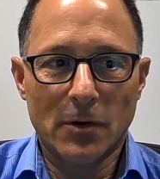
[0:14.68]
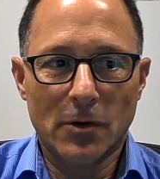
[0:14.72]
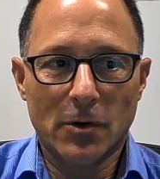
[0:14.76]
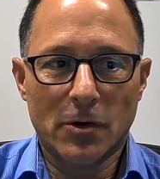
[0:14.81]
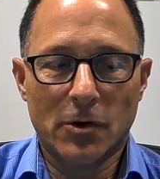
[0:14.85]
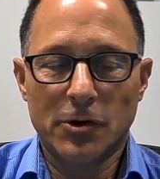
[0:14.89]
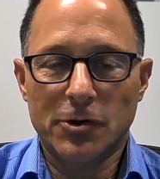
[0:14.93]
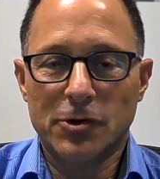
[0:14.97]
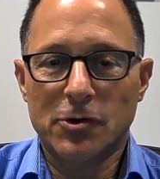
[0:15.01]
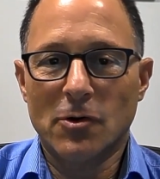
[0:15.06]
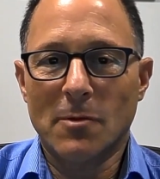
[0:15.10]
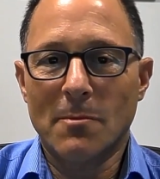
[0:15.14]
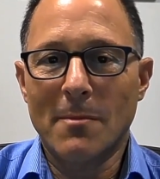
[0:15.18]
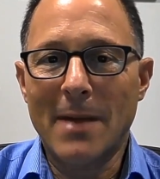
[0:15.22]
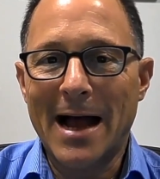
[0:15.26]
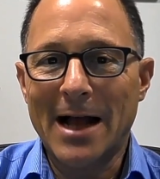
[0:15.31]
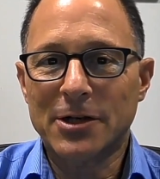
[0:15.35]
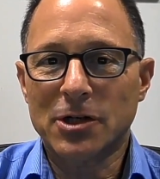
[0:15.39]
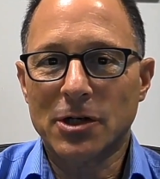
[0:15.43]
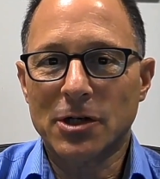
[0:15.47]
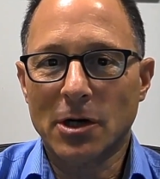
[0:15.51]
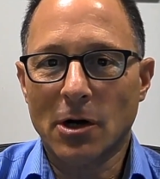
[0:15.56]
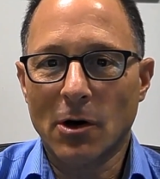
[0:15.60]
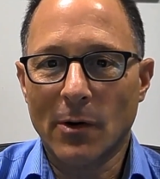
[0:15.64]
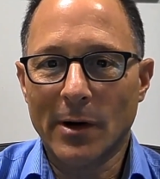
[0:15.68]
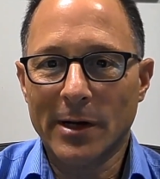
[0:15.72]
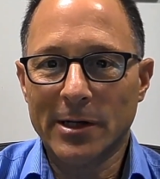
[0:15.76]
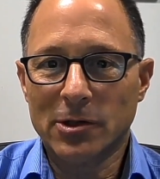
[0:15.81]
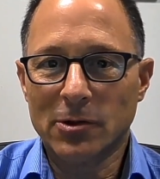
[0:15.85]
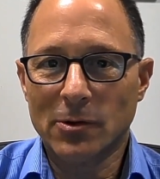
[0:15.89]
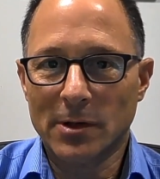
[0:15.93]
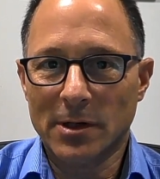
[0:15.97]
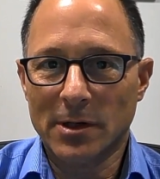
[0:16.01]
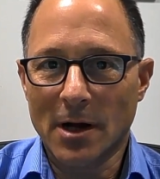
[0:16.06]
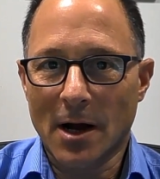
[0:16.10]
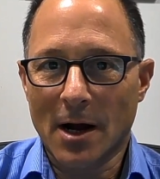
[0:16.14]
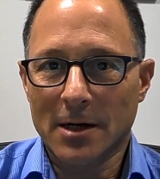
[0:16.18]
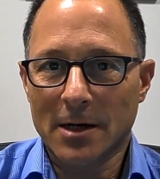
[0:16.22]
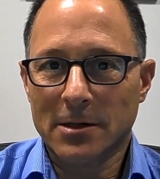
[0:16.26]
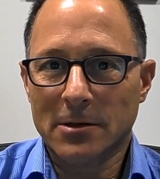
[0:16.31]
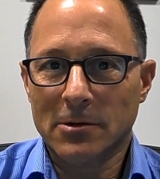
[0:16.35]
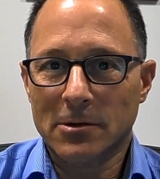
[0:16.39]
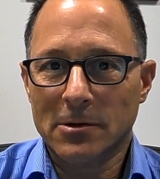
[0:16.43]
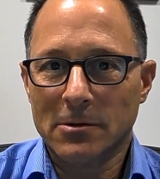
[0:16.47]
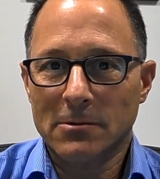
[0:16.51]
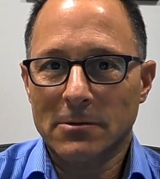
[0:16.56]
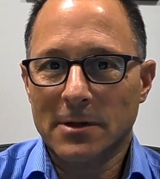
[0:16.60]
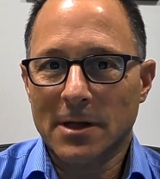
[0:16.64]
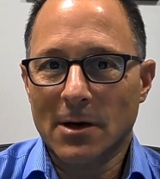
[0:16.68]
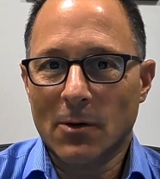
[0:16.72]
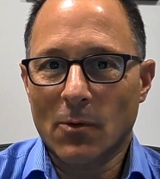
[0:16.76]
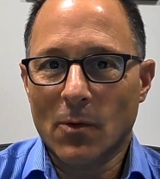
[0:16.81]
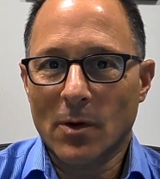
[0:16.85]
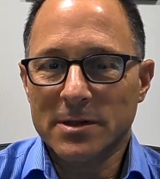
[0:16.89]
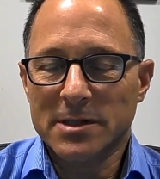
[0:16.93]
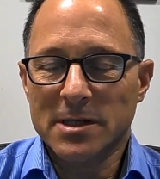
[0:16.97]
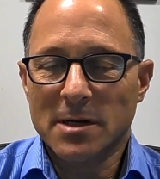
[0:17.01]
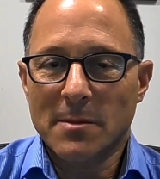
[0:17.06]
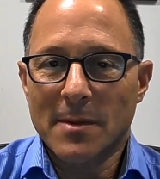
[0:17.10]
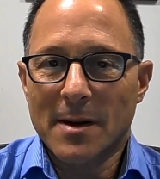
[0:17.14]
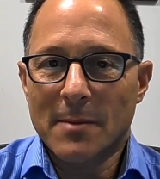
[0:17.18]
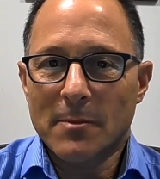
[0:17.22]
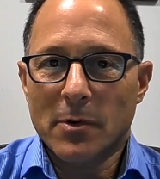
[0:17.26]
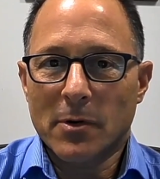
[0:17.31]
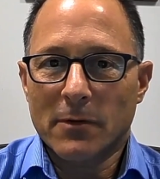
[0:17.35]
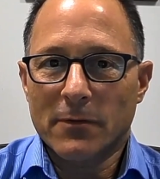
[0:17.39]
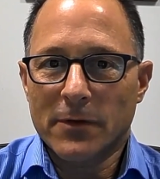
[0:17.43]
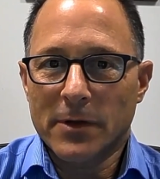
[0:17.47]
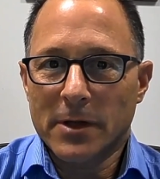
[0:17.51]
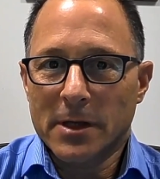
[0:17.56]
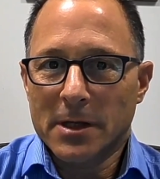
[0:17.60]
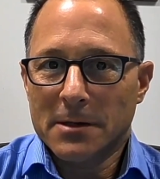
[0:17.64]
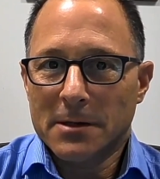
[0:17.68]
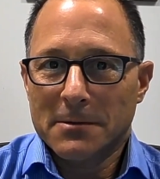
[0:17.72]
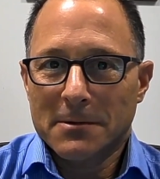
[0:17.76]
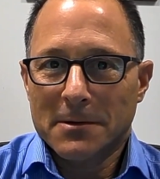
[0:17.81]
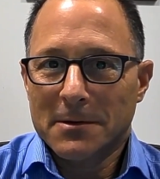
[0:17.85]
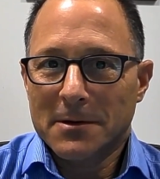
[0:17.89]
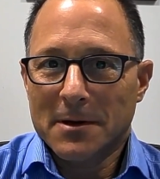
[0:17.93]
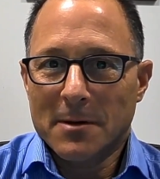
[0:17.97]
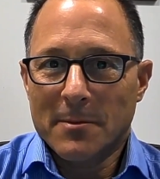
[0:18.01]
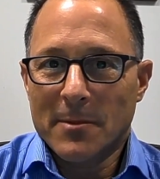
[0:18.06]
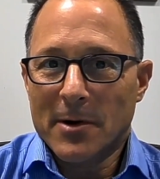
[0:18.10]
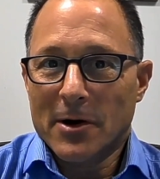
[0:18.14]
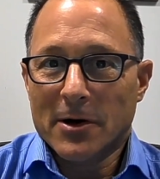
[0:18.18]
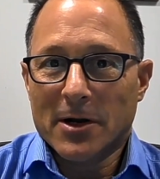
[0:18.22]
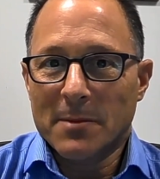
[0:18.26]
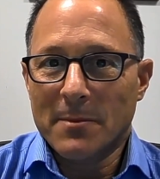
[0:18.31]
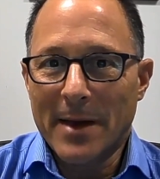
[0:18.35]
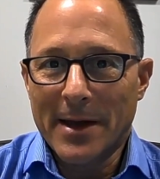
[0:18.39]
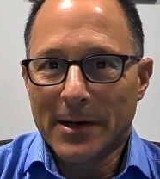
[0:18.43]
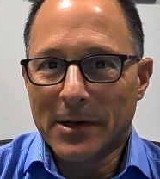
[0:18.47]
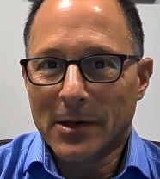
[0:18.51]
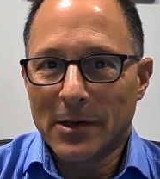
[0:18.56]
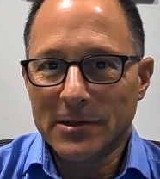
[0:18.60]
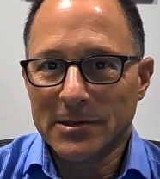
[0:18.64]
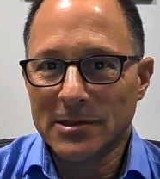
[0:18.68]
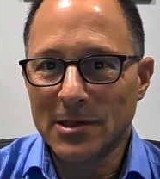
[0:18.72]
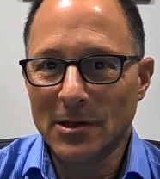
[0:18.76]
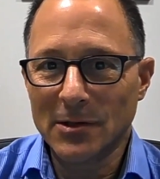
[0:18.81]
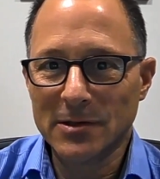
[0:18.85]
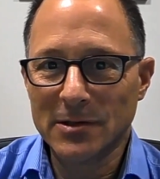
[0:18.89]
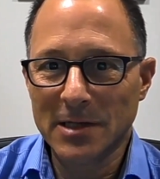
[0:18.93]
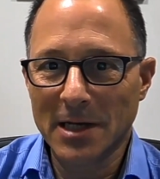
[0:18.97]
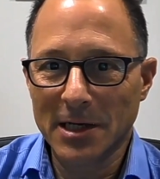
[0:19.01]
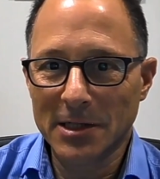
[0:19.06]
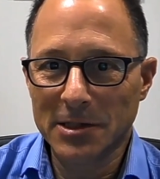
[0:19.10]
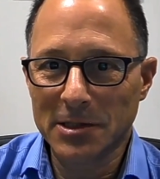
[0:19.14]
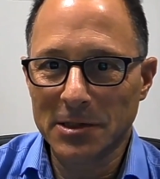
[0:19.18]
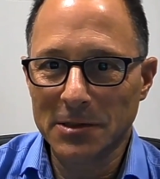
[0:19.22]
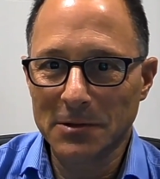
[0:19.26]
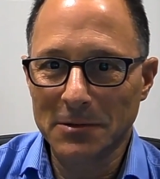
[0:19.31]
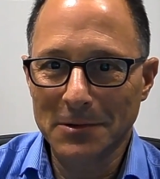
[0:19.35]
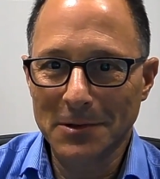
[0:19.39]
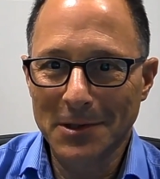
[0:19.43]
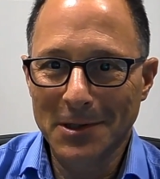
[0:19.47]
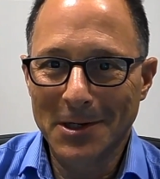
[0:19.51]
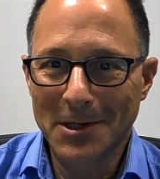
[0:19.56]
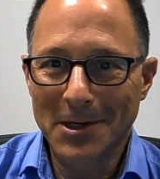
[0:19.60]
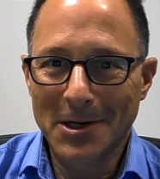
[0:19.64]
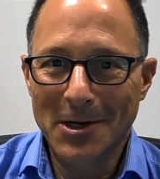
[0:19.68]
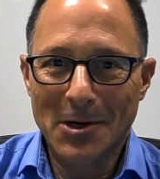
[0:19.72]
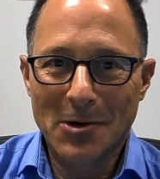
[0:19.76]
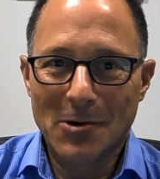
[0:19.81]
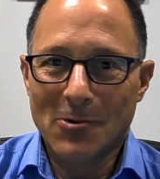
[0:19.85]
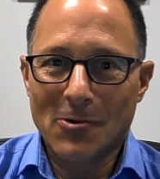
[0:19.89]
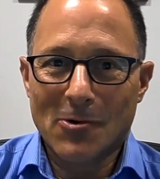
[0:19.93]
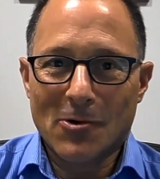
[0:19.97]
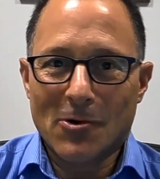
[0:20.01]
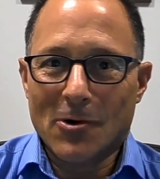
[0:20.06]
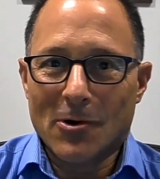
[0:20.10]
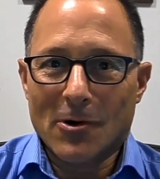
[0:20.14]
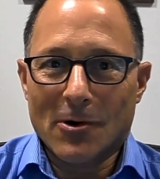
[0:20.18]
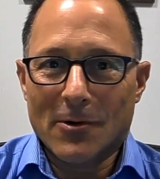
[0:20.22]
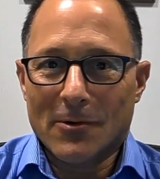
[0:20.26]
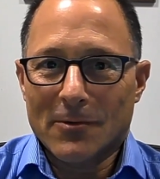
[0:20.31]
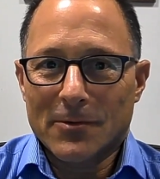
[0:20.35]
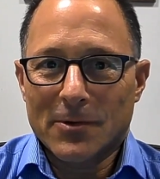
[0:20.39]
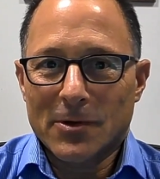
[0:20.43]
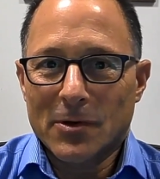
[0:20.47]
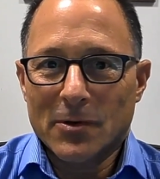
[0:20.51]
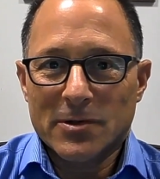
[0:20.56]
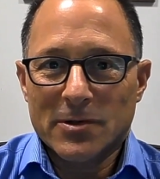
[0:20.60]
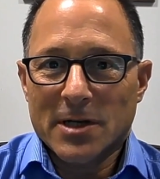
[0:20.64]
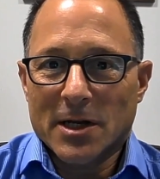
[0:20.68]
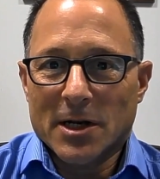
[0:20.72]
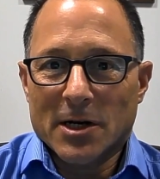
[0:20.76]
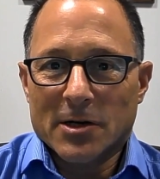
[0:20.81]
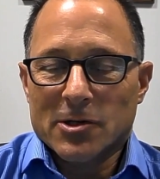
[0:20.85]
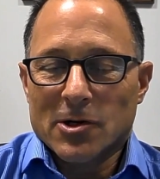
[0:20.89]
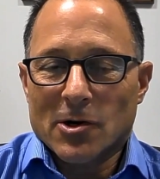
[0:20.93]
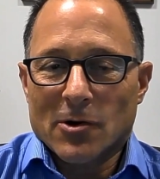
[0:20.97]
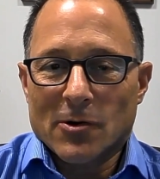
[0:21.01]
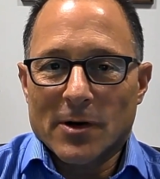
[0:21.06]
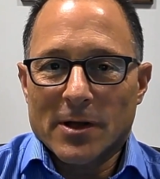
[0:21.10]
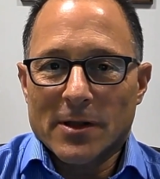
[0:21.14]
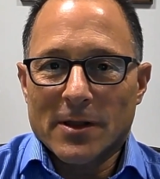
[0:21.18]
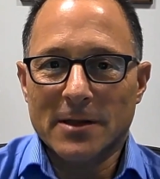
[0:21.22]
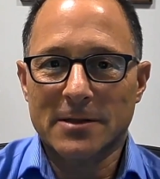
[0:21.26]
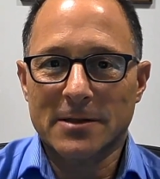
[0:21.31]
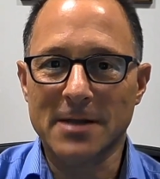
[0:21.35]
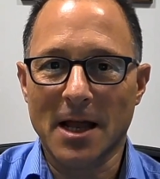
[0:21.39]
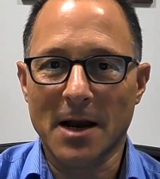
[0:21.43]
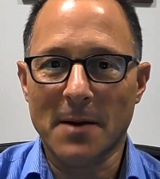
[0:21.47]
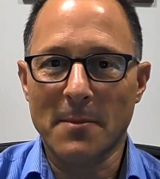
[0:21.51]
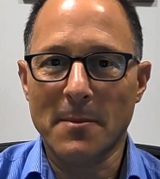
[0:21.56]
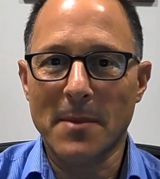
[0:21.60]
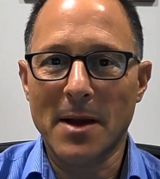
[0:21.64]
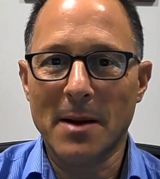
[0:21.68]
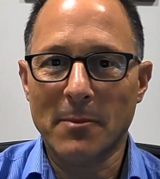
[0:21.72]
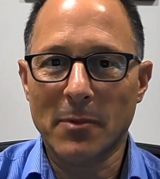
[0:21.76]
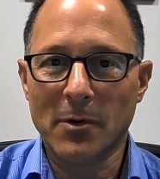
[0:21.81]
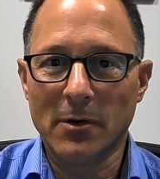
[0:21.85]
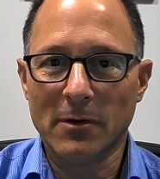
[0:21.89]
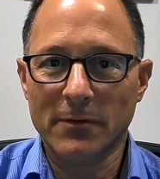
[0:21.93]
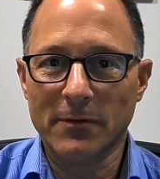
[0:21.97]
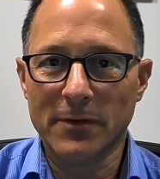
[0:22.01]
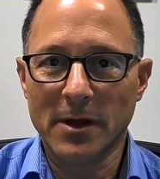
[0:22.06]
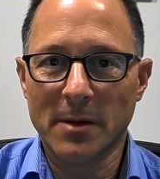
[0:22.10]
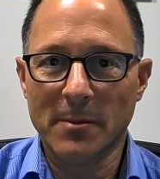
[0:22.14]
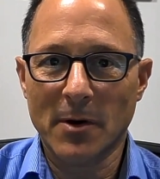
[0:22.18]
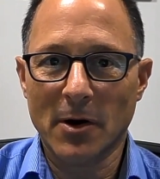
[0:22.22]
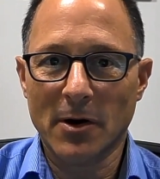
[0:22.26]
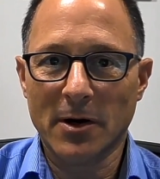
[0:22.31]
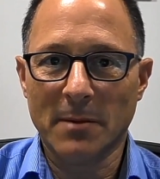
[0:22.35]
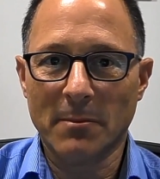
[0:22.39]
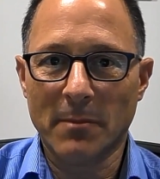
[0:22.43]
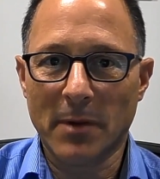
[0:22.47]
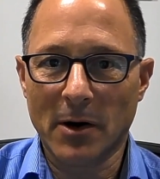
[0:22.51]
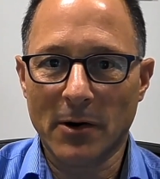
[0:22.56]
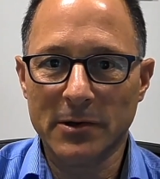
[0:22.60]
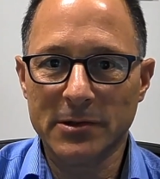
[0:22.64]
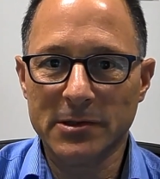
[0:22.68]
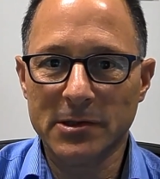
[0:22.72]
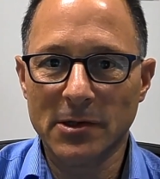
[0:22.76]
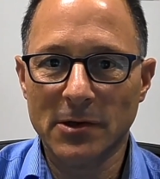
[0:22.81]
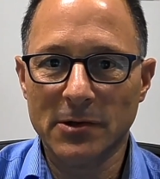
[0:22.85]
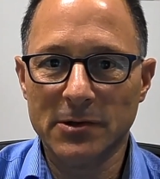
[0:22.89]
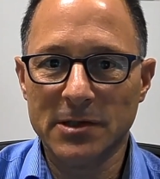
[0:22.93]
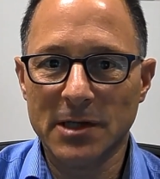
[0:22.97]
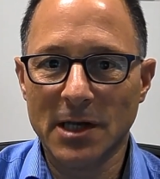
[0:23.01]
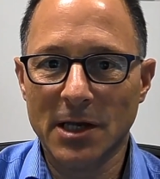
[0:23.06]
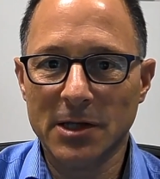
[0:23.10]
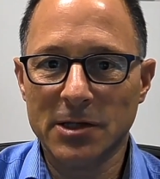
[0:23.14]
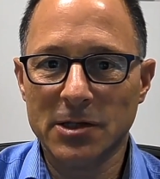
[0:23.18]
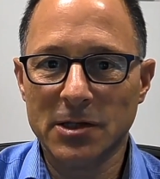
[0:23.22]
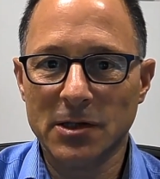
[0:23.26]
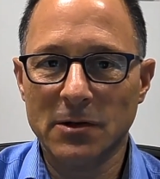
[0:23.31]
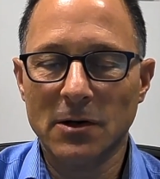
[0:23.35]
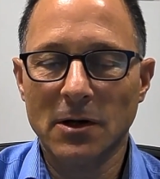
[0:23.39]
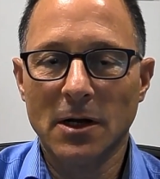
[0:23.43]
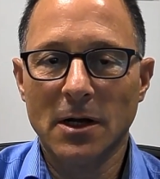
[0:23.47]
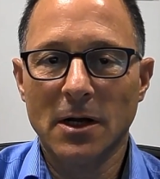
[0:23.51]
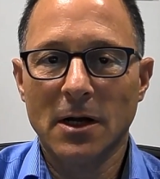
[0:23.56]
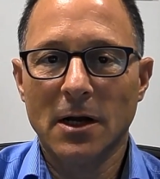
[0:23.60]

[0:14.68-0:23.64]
could you imagine going to a doctor that wasn't a member of the American Medical Association or using an attorney that's not a member of the American Bar Association?